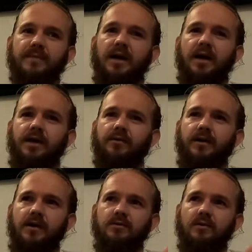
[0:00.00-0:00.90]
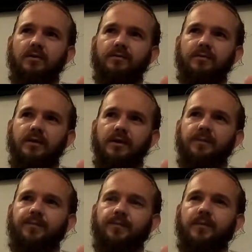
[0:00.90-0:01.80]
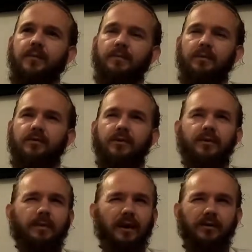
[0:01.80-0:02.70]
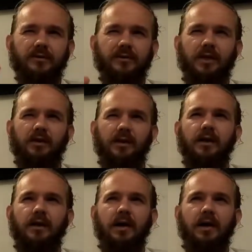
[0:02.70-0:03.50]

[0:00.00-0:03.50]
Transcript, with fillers: at either end of the middle third of your palate, there's certainly